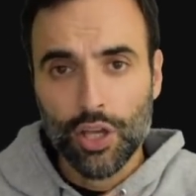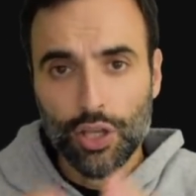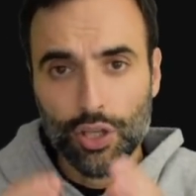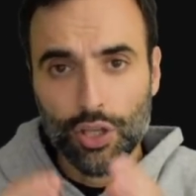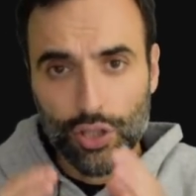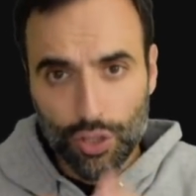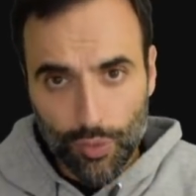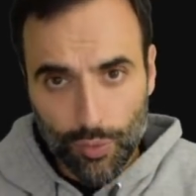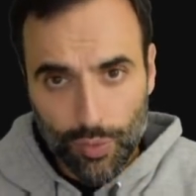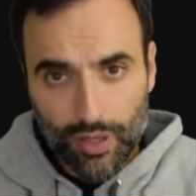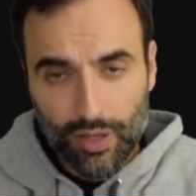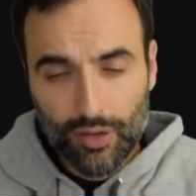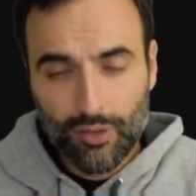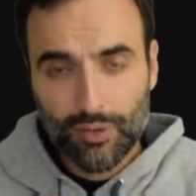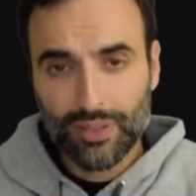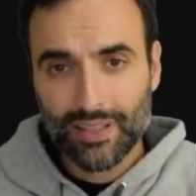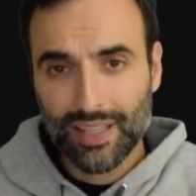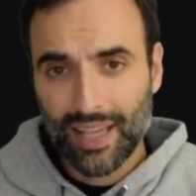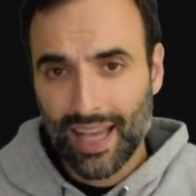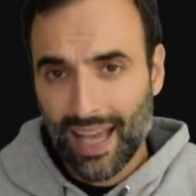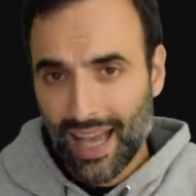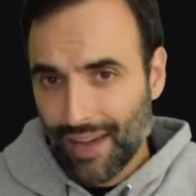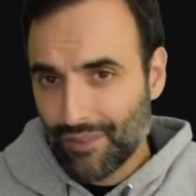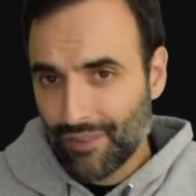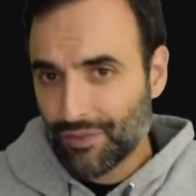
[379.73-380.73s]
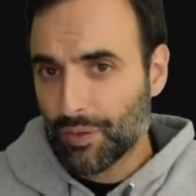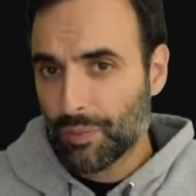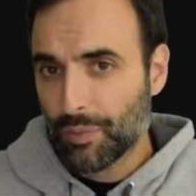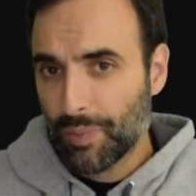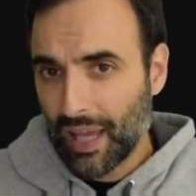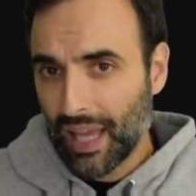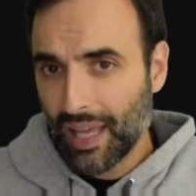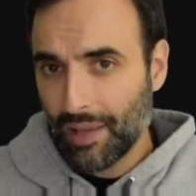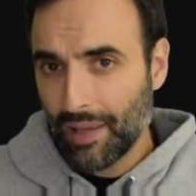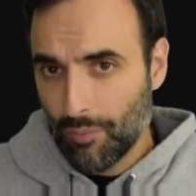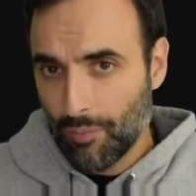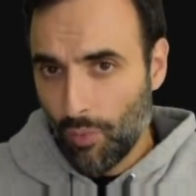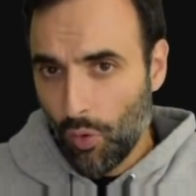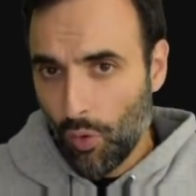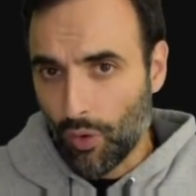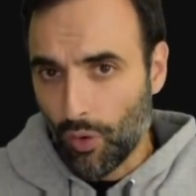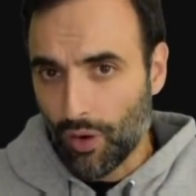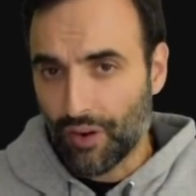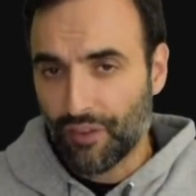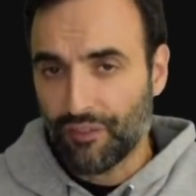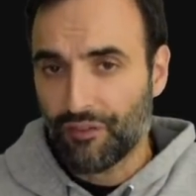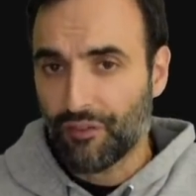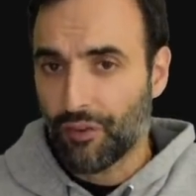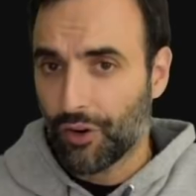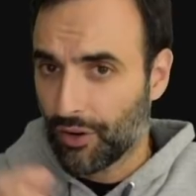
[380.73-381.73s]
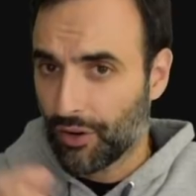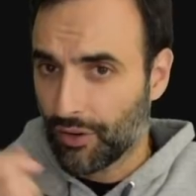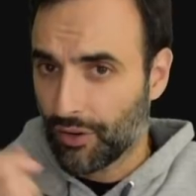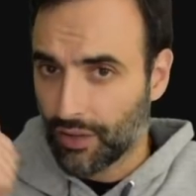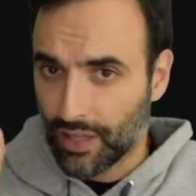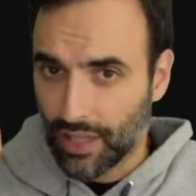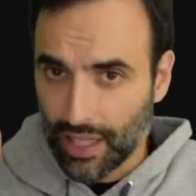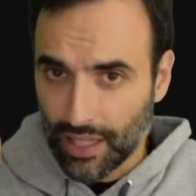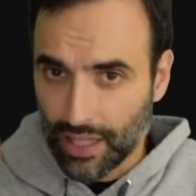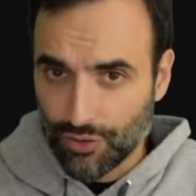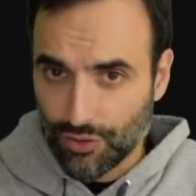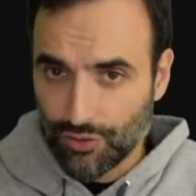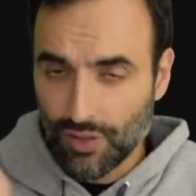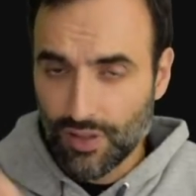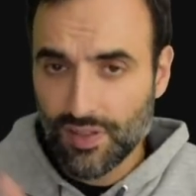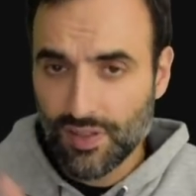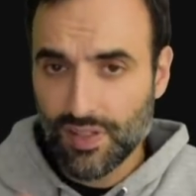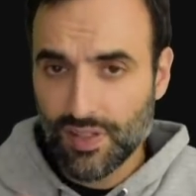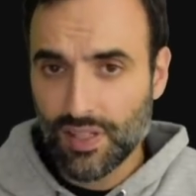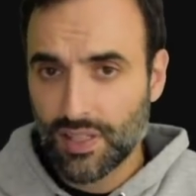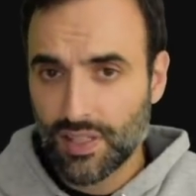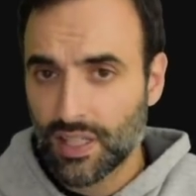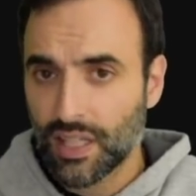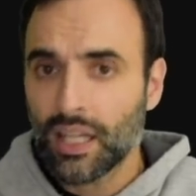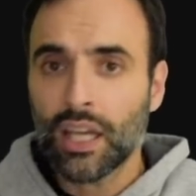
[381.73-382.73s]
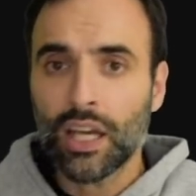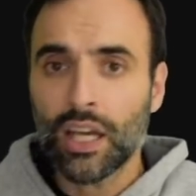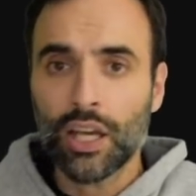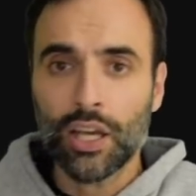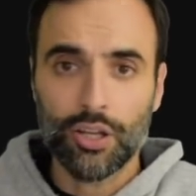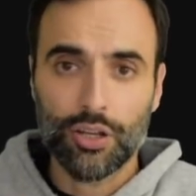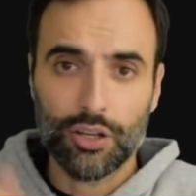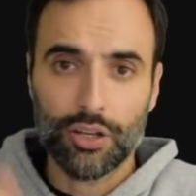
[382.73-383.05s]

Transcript: You are going to have to pay more for your electricity.